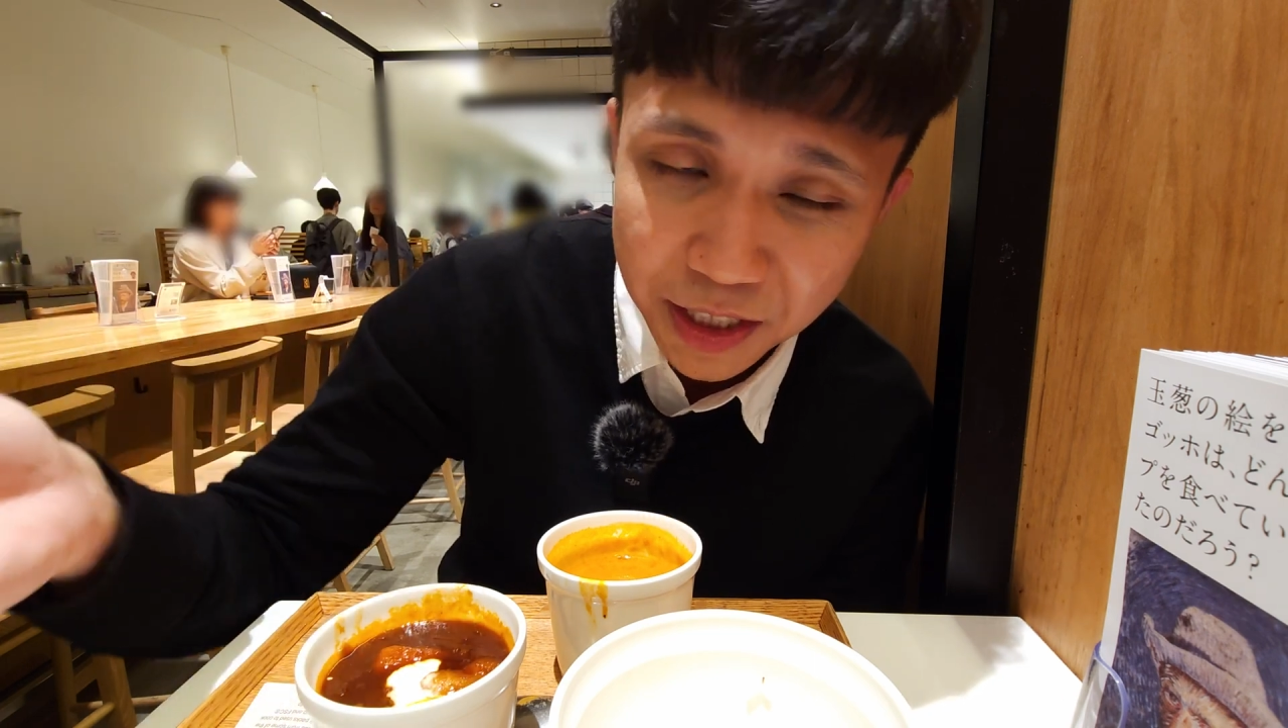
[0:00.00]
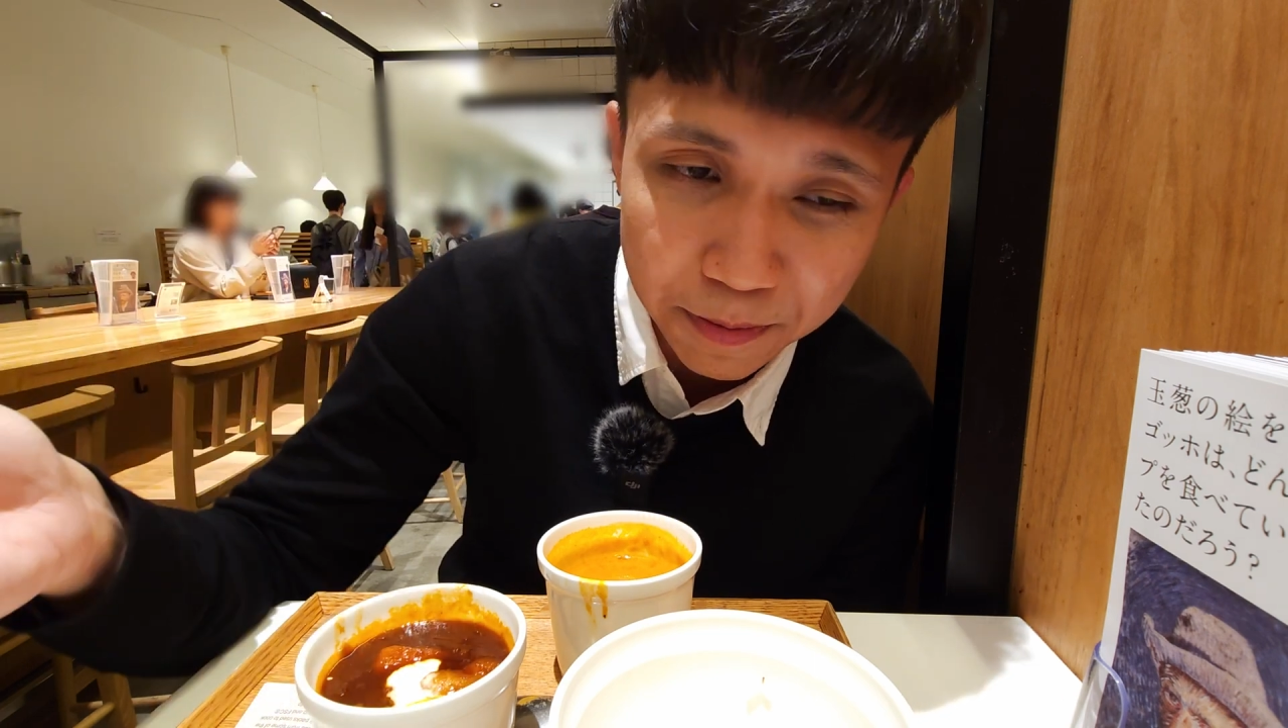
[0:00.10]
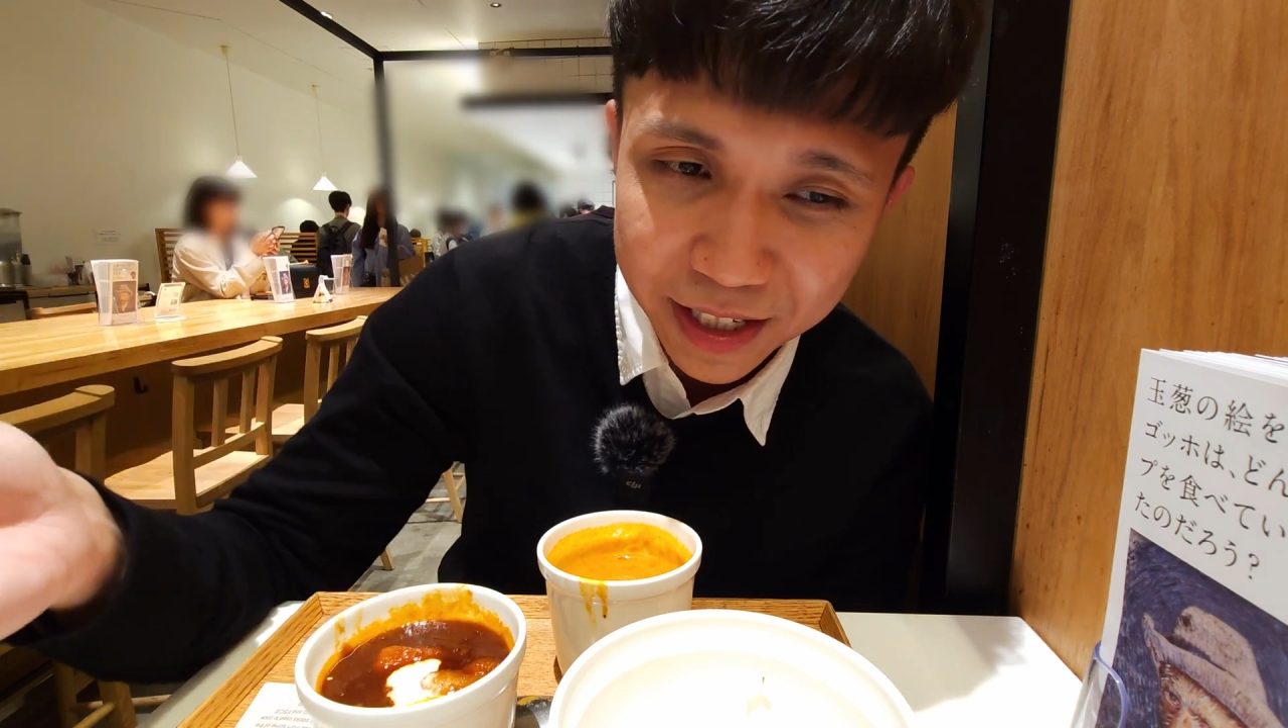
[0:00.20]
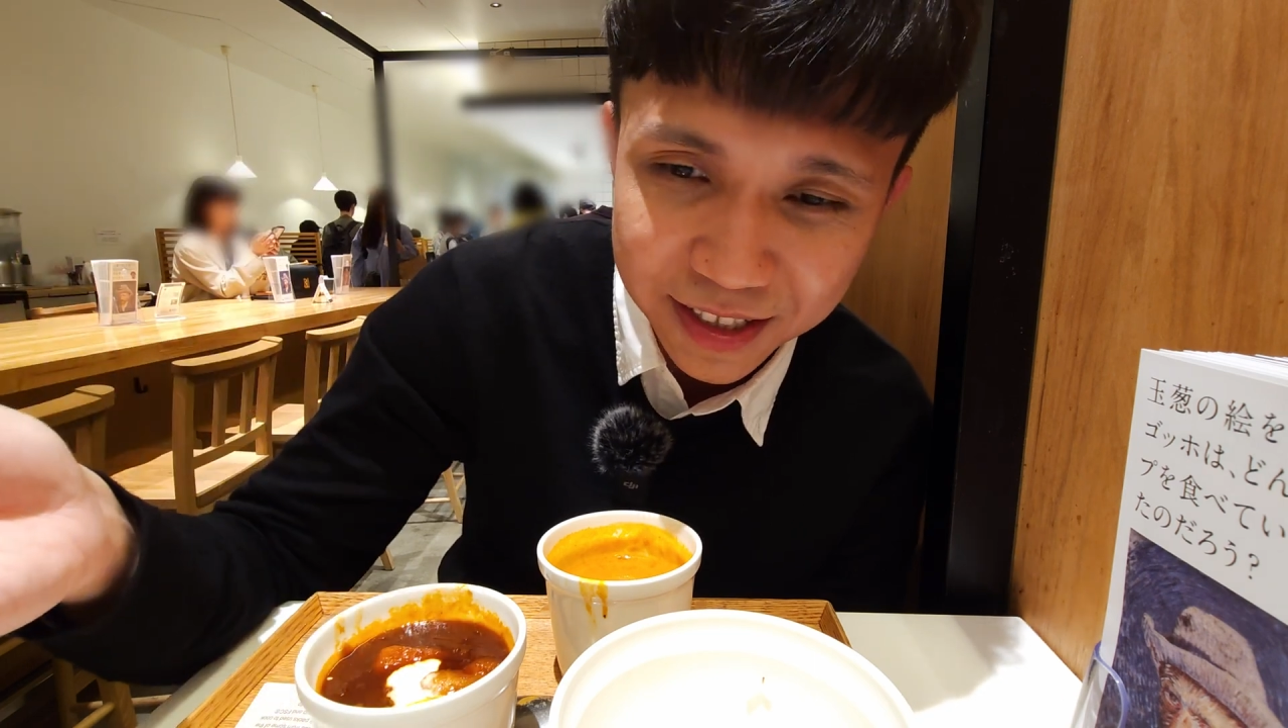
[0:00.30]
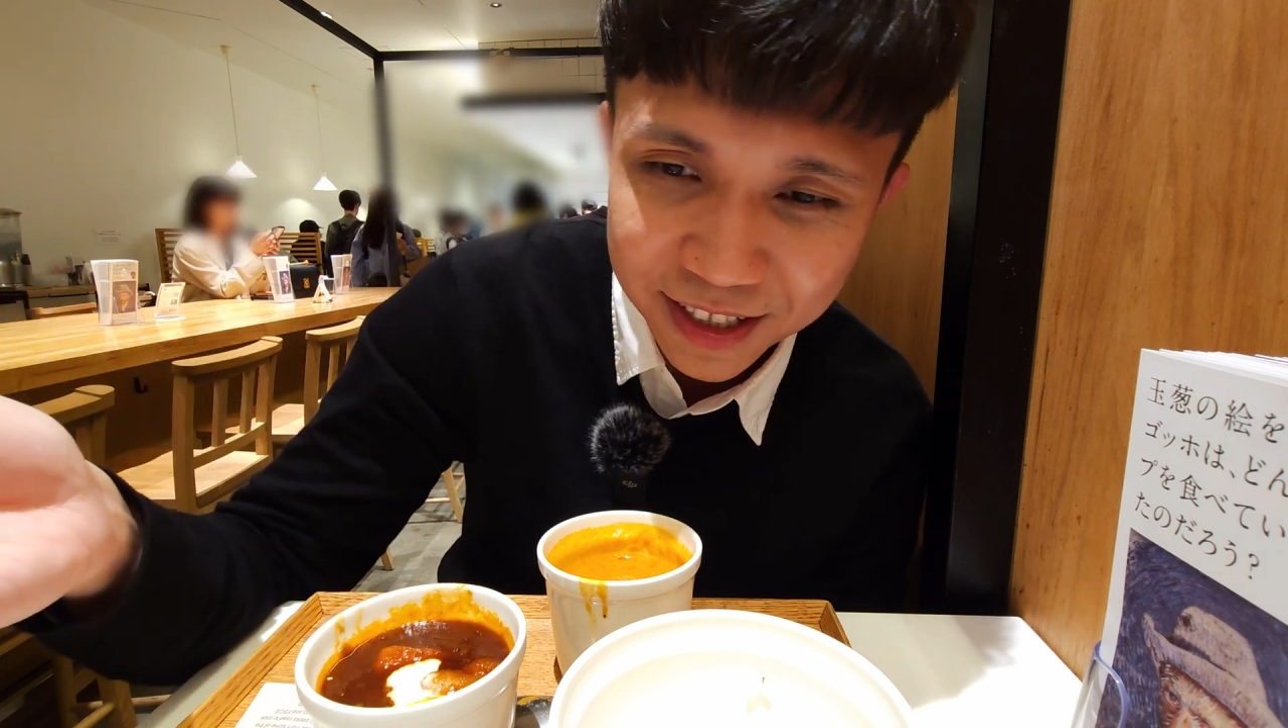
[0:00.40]

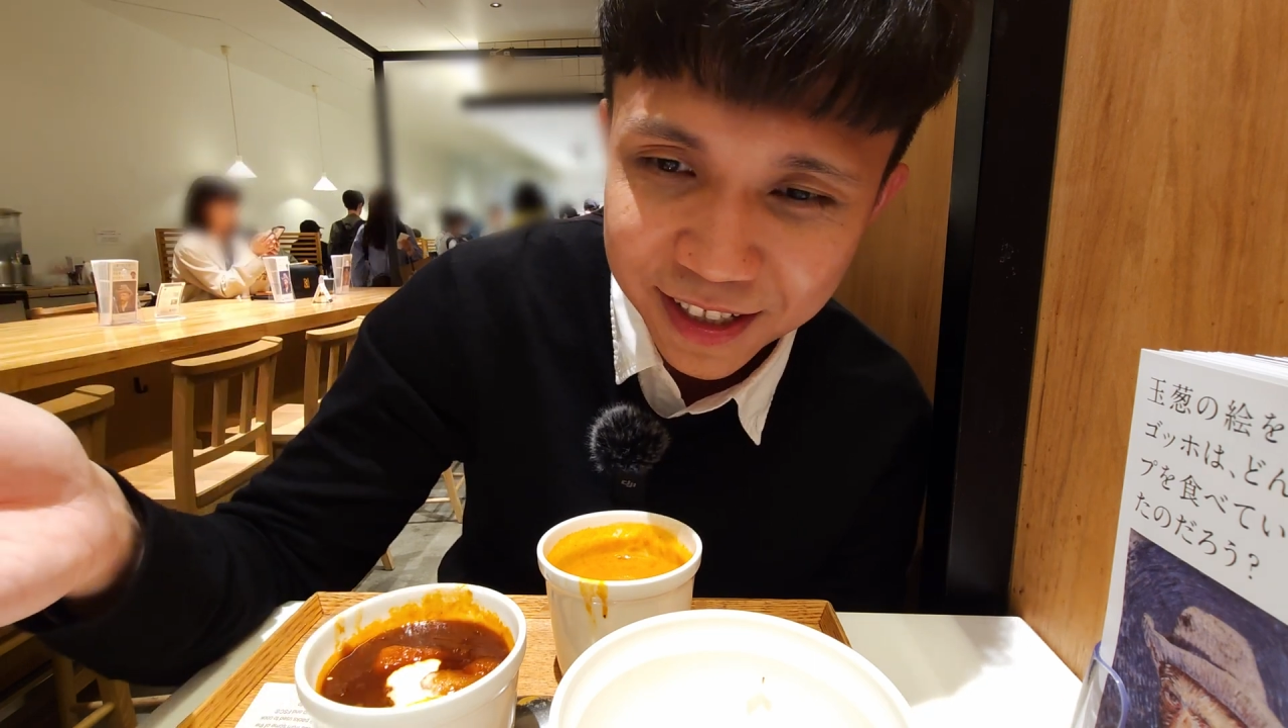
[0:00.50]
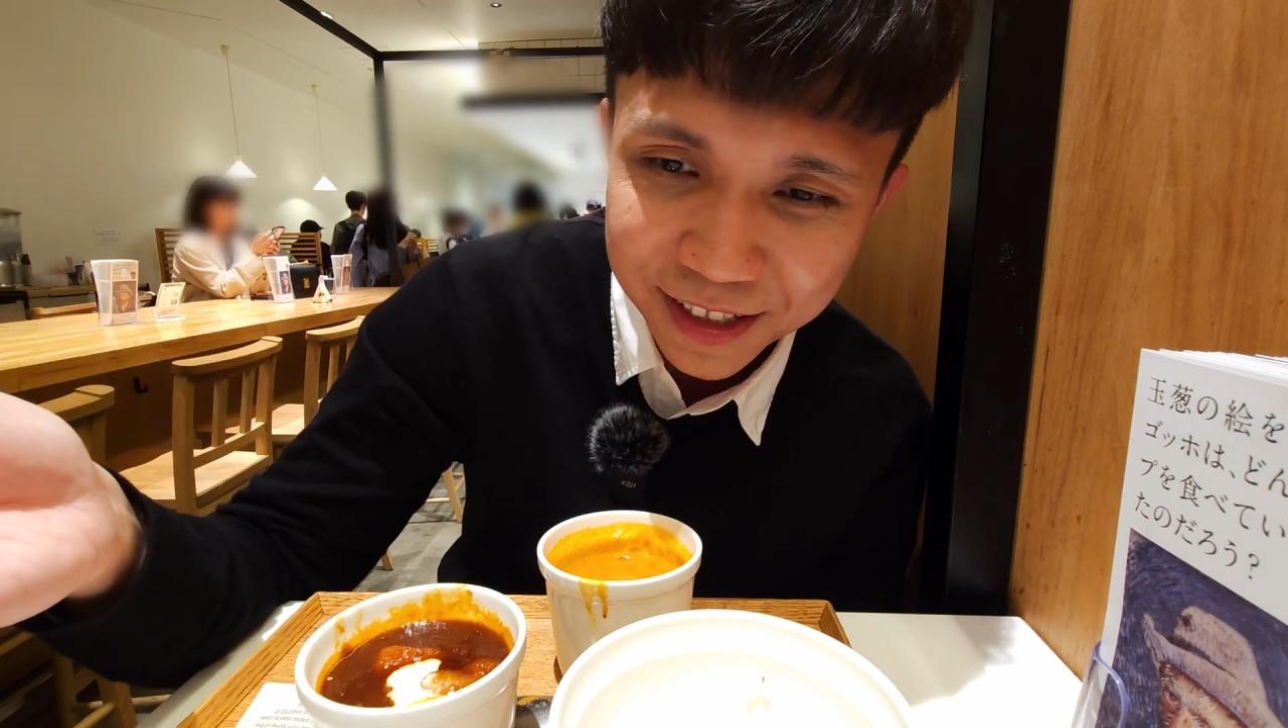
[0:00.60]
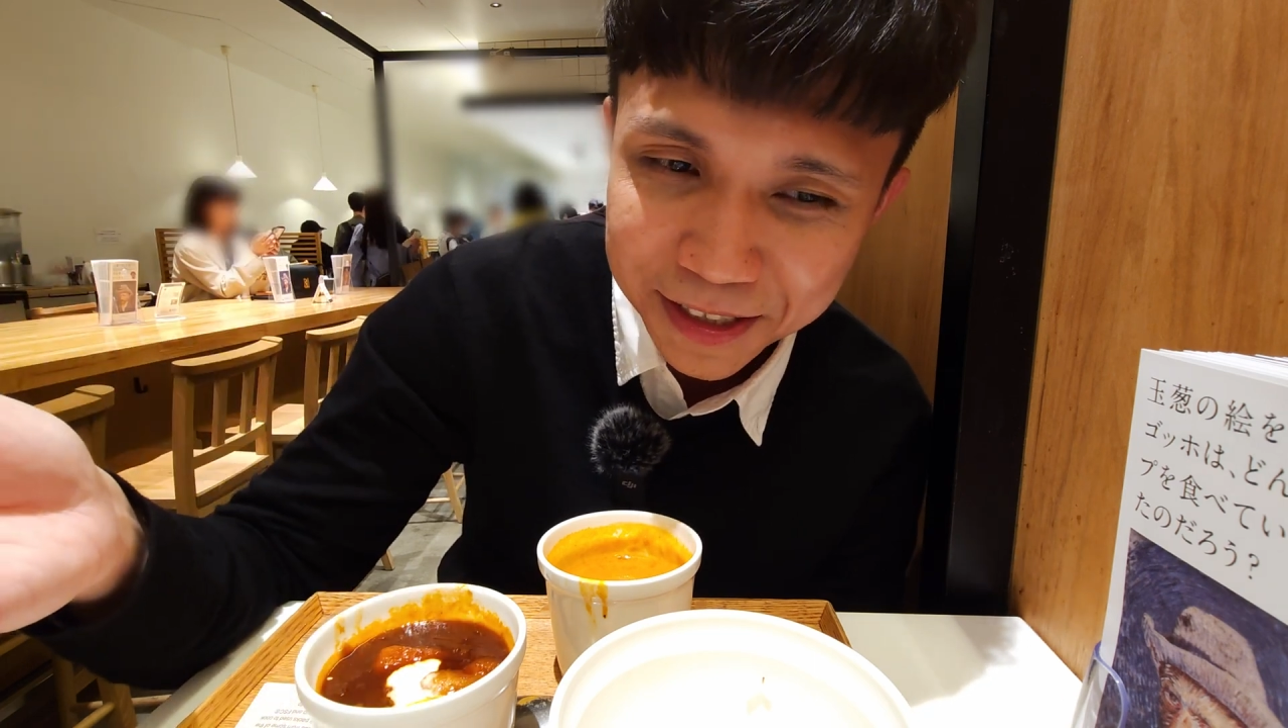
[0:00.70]
better?